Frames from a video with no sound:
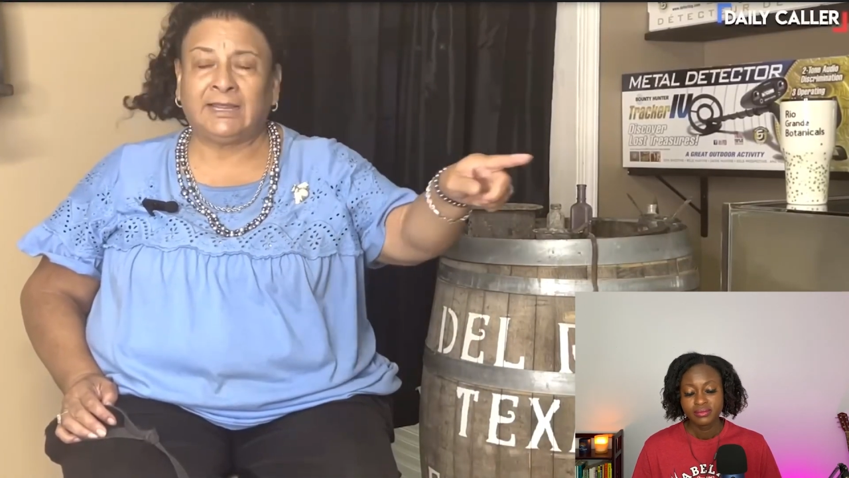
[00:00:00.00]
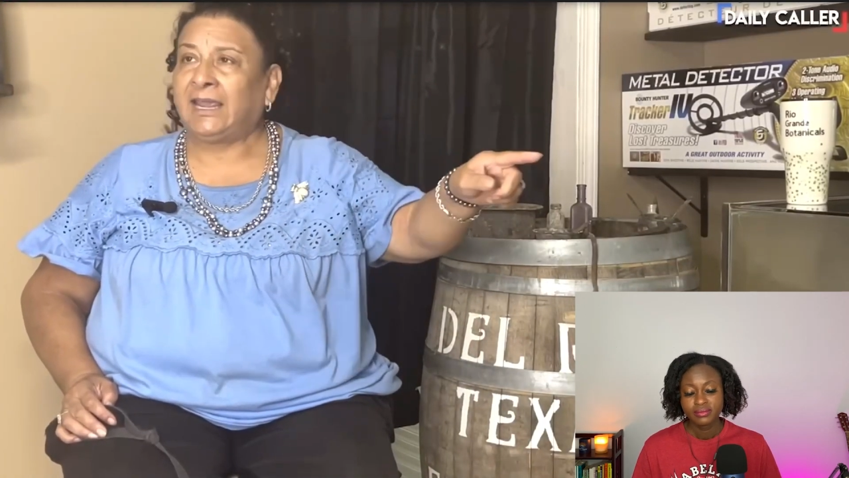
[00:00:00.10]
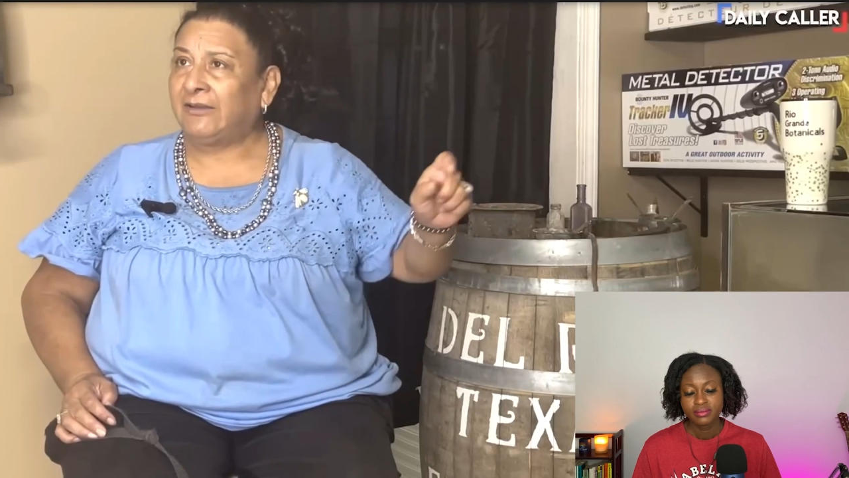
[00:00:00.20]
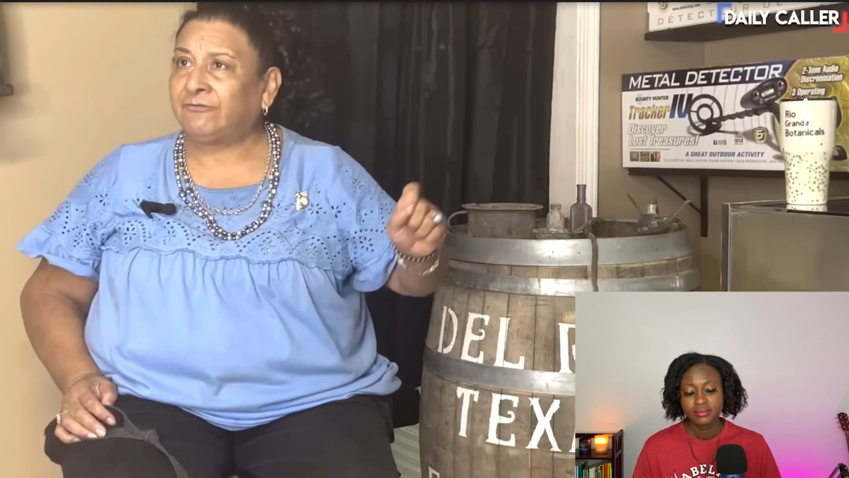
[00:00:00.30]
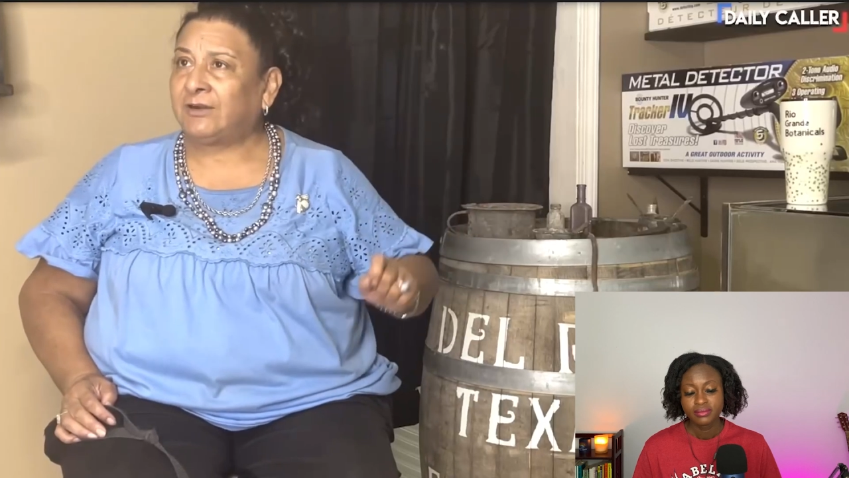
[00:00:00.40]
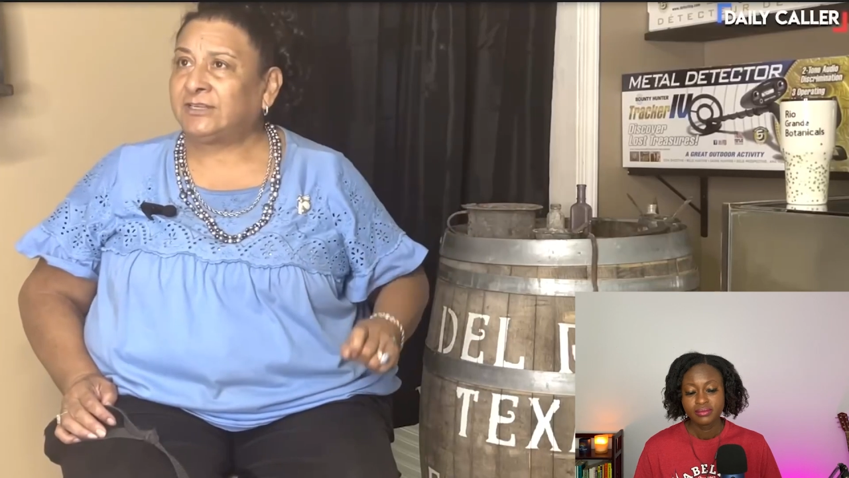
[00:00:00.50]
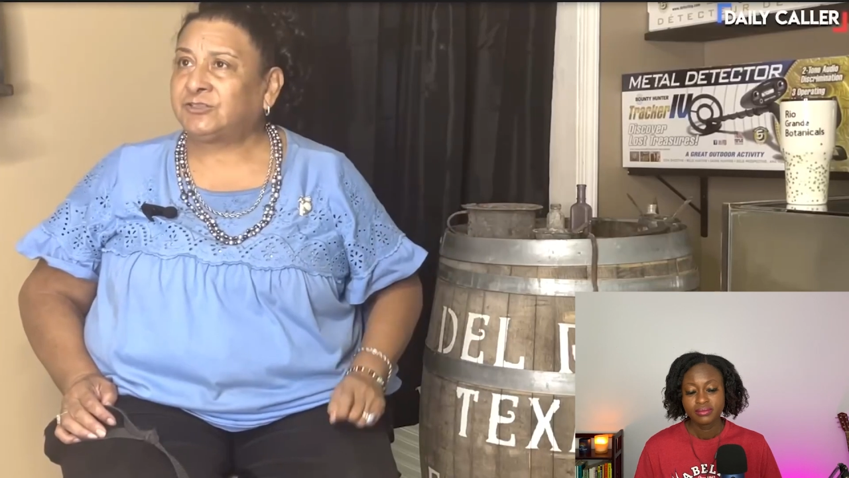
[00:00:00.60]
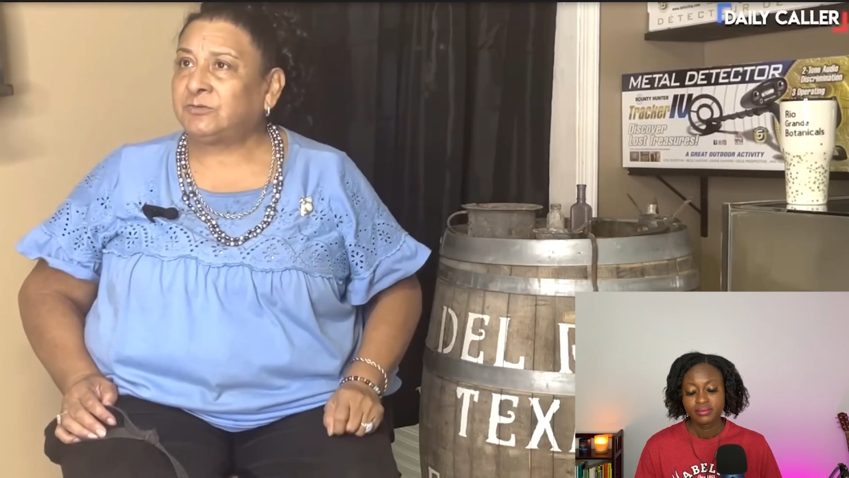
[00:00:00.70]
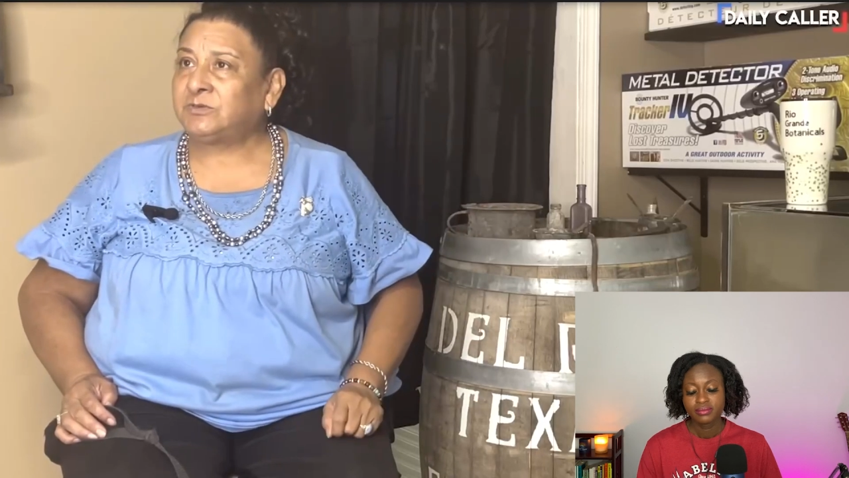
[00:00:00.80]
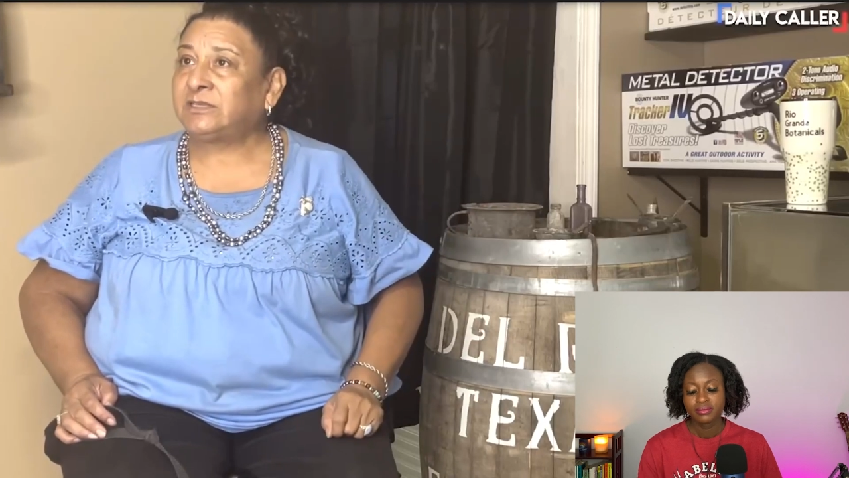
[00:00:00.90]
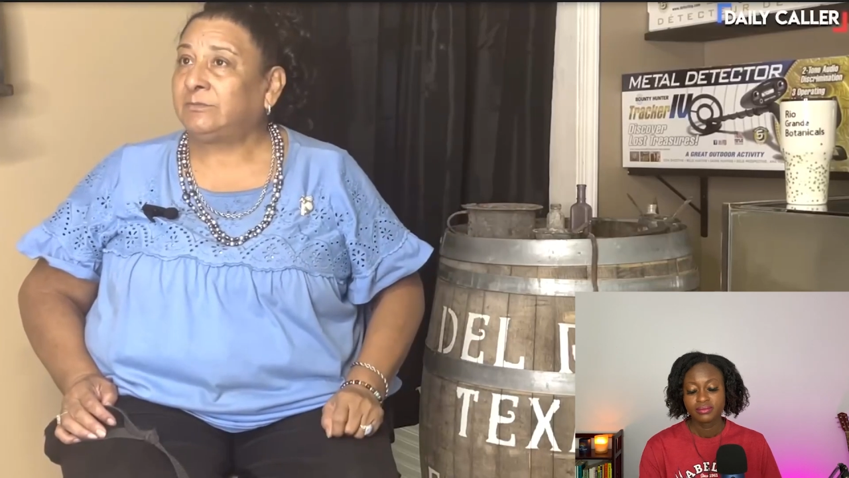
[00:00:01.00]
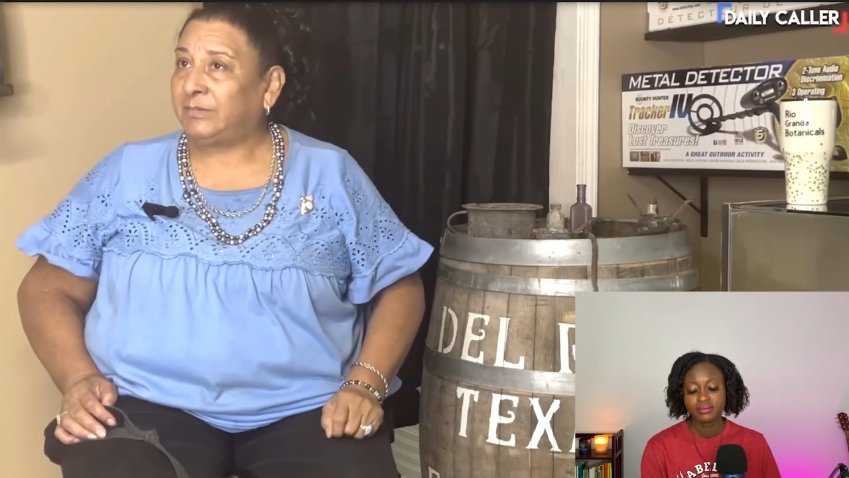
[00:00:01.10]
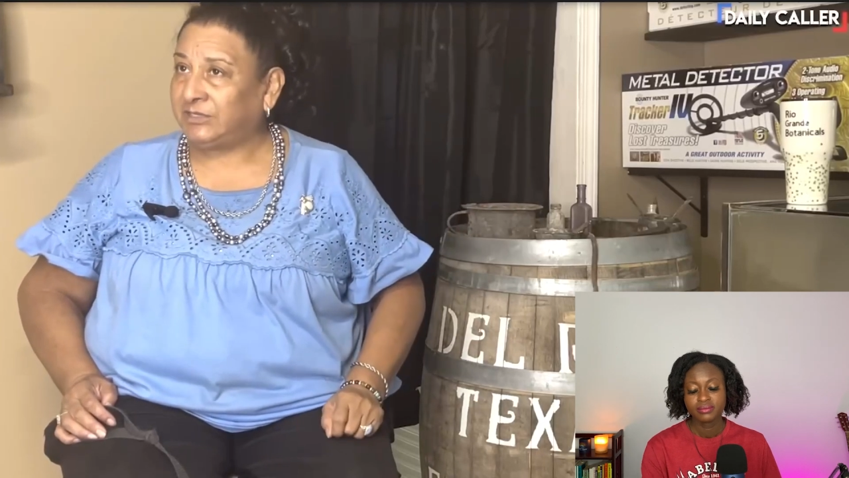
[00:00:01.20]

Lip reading: they have restrooms,